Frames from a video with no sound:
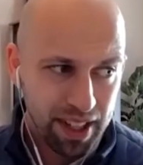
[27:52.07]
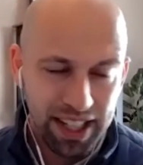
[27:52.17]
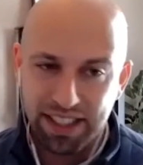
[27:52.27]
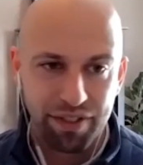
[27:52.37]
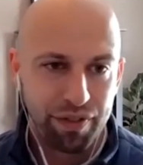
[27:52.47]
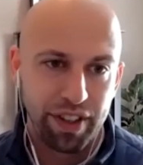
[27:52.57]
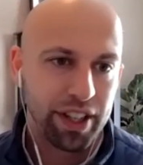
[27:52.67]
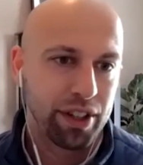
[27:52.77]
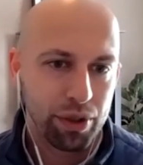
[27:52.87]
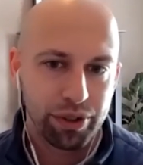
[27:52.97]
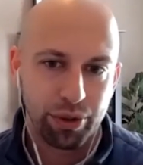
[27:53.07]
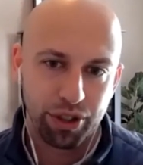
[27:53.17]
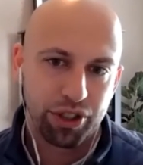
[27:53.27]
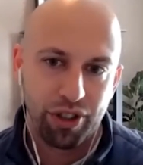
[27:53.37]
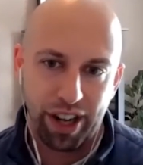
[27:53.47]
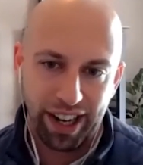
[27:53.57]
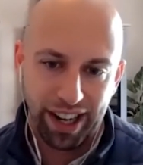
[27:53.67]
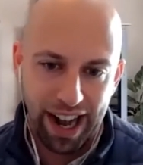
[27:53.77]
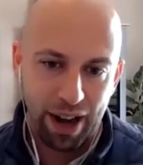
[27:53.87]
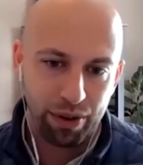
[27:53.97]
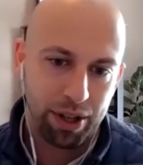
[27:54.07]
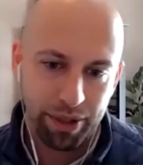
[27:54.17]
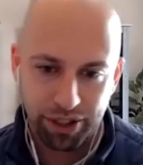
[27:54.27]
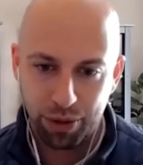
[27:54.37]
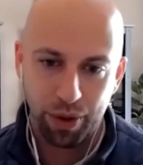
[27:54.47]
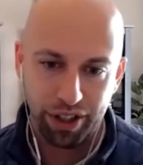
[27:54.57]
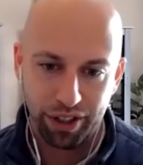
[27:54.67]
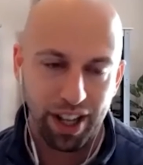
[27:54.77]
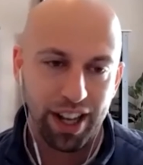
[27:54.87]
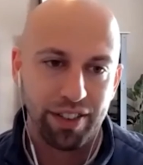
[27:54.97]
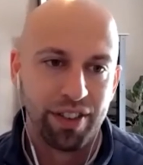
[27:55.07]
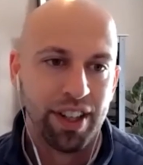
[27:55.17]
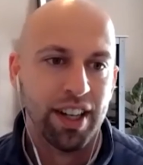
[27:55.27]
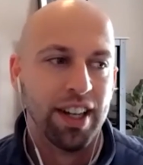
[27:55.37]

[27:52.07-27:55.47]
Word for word: is a vehicle towards creating an outcome that you want in your life.